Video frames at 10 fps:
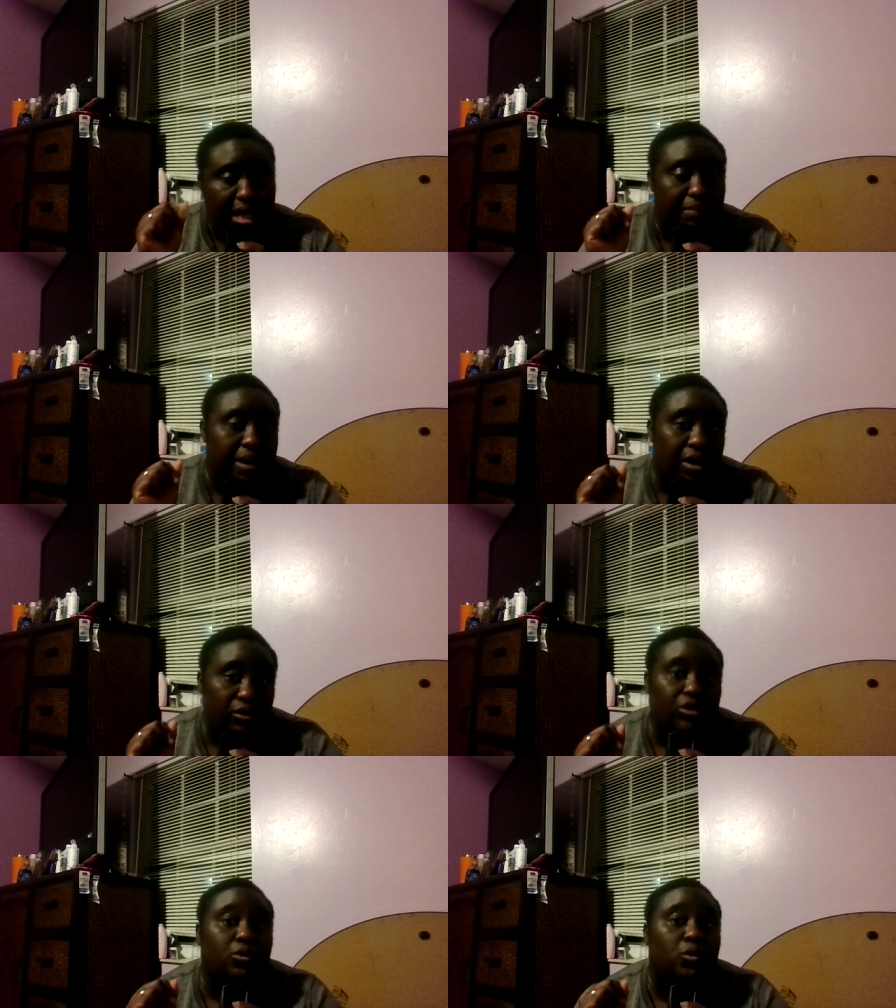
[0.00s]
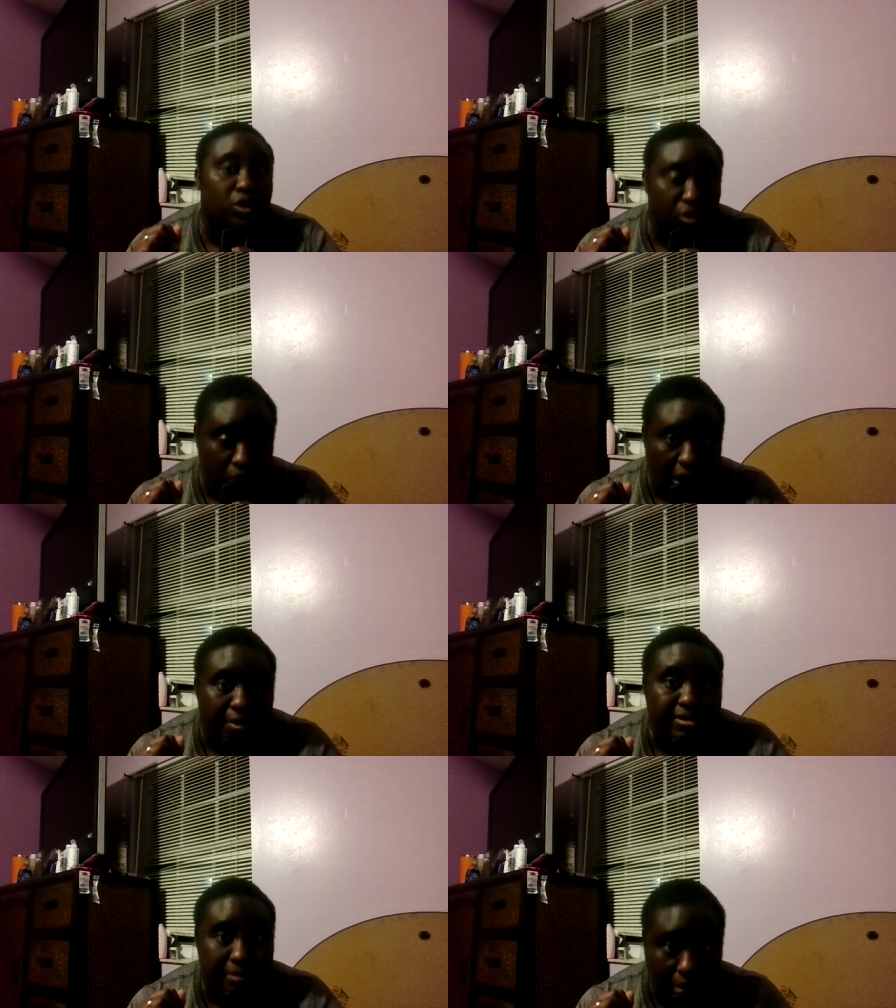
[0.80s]
about who you are
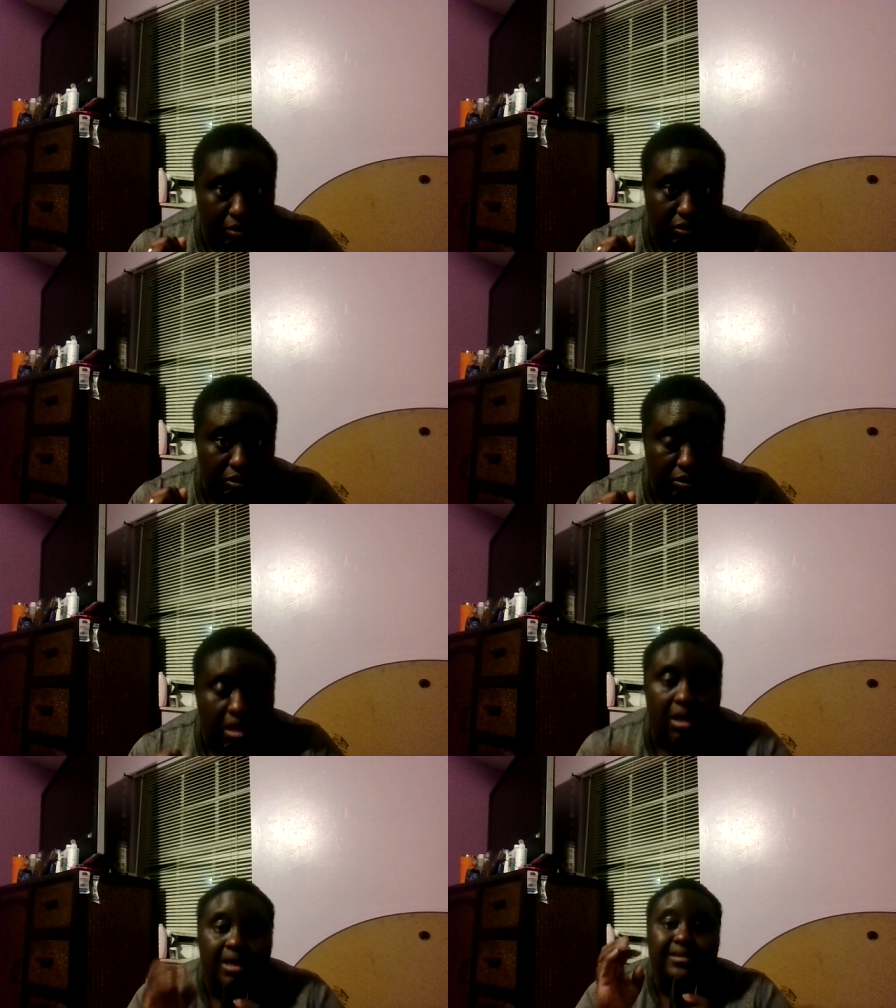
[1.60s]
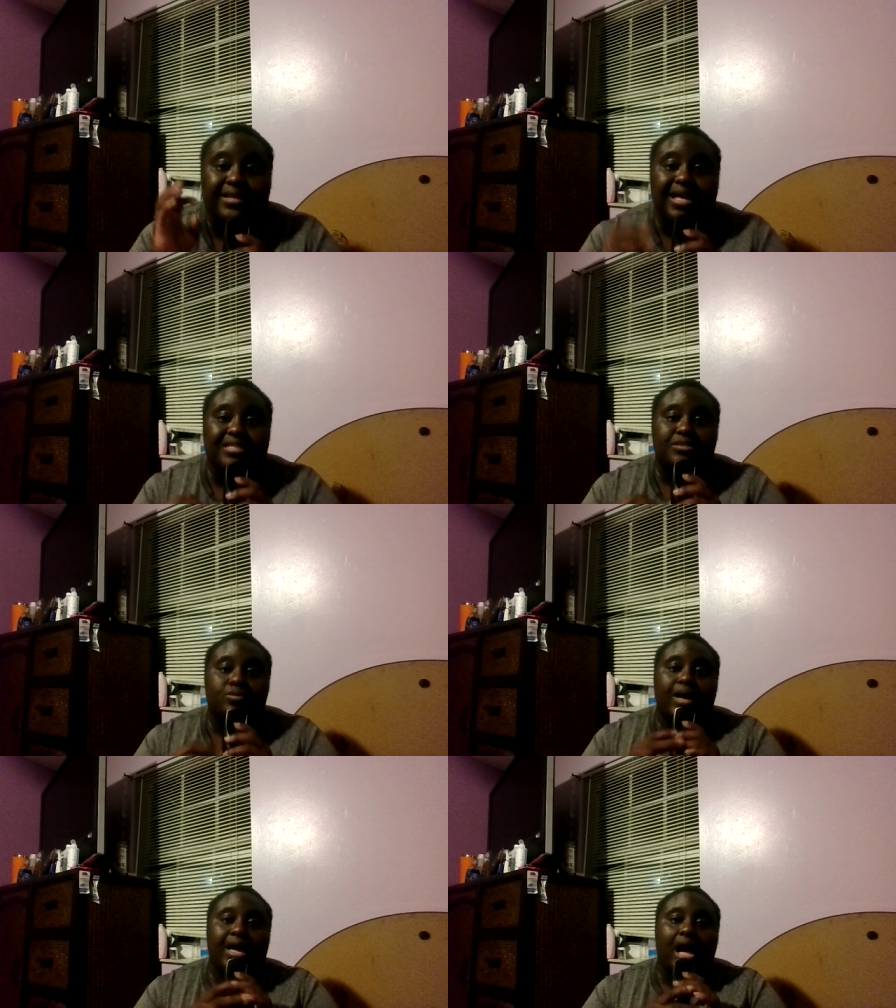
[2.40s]
as a person. That's
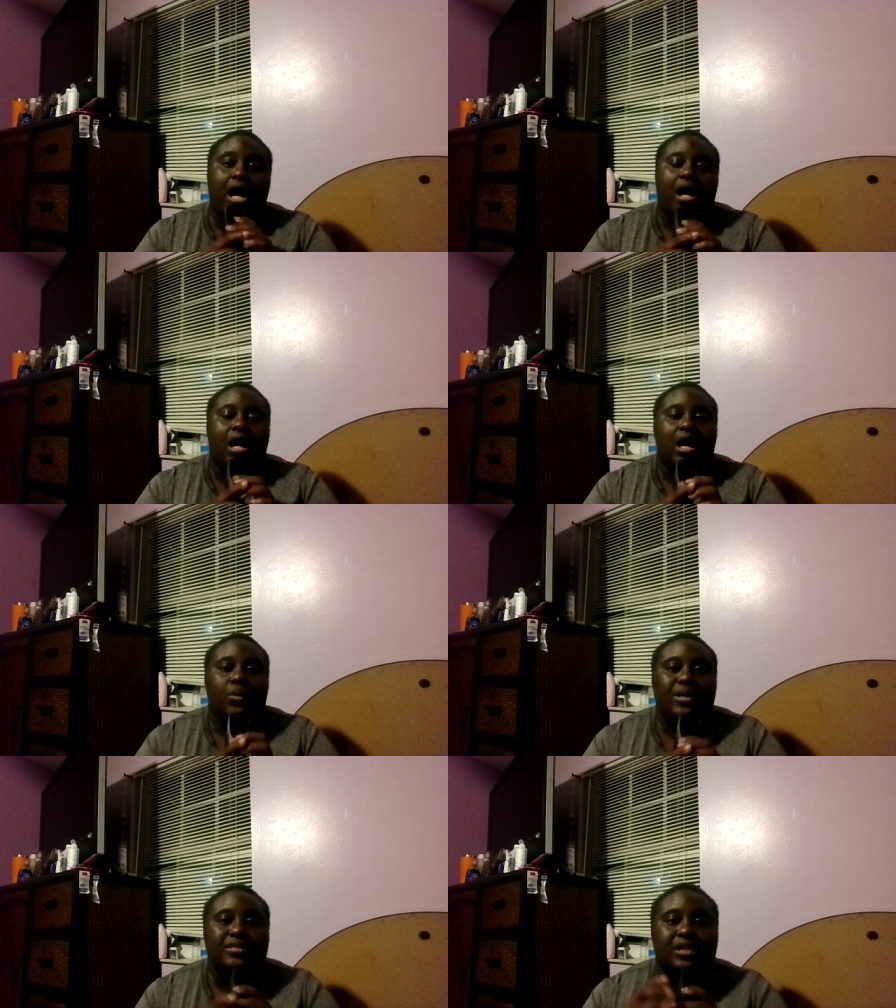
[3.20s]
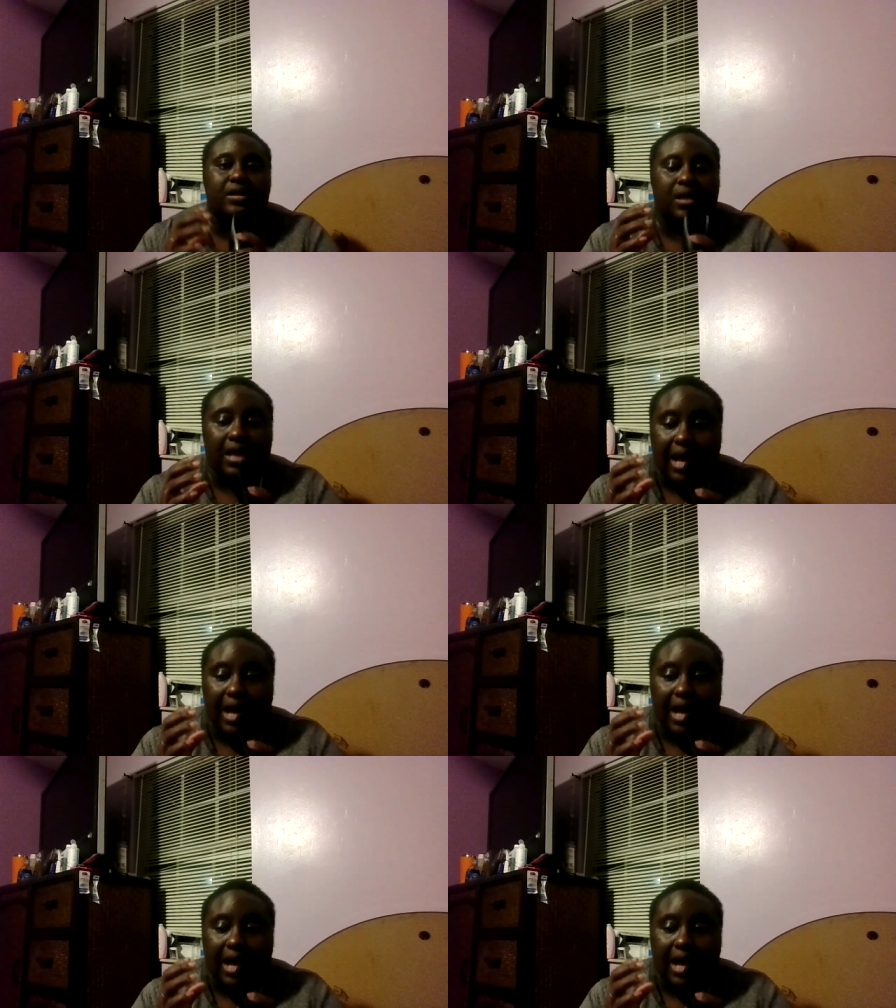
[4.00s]
why I always get.